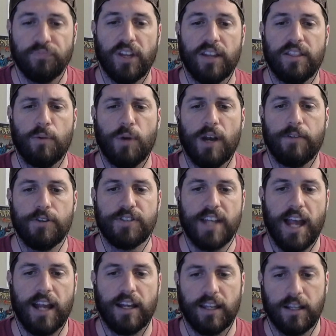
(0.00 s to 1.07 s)
Then whenever you
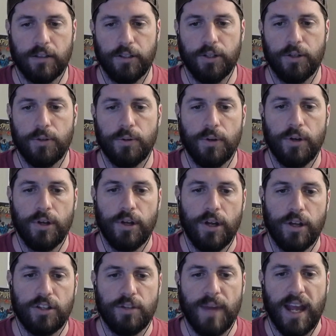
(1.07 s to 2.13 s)
sack a clue,
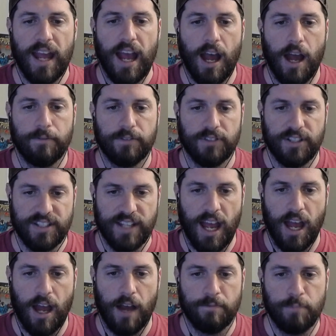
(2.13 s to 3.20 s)
you may have
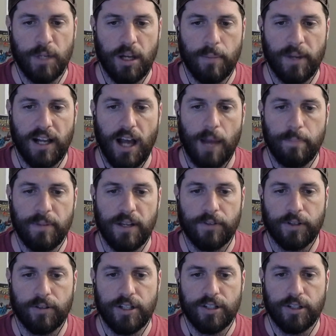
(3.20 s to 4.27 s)
Lazav become a copy of a
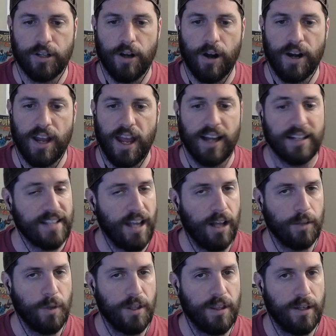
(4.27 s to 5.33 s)
creature card
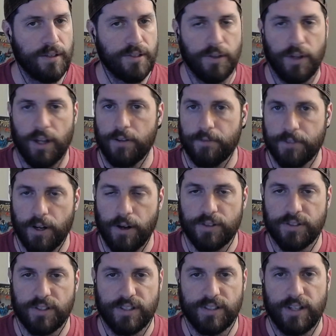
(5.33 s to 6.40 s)
exiled with it until end of turn.
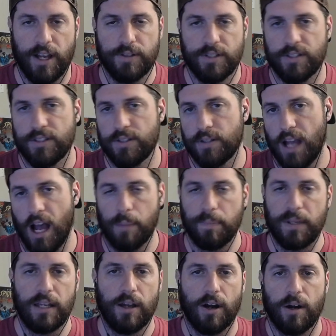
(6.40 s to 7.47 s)
So this allows us to
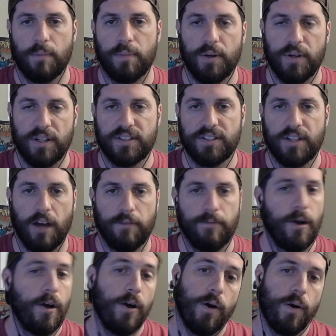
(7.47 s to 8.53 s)
copy our opponent's stuff,
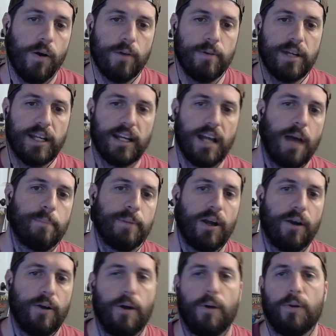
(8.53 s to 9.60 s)
or we can copy
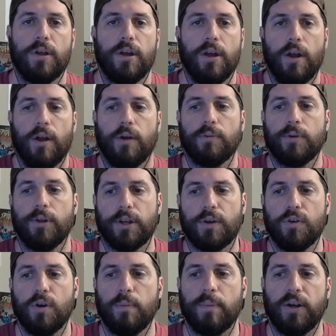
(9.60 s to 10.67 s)
our own. Really
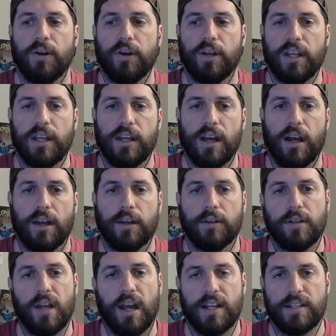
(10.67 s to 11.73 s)
cool ability on a
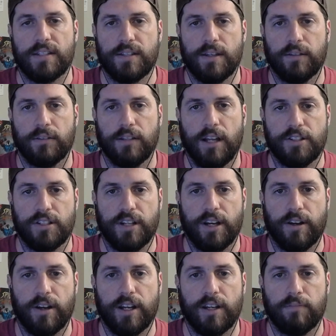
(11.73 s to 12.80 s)
nice
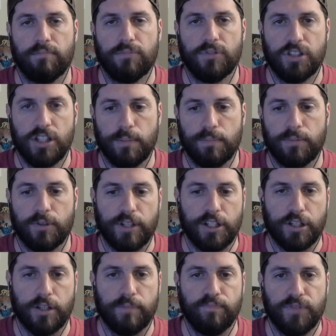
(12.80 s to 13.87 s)
legendary cheap
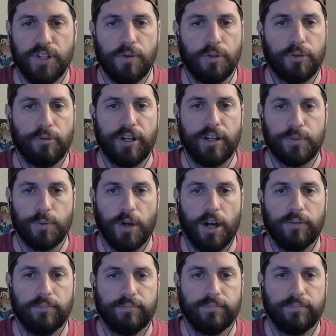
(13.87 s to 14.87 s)
creature. 2/3 as well.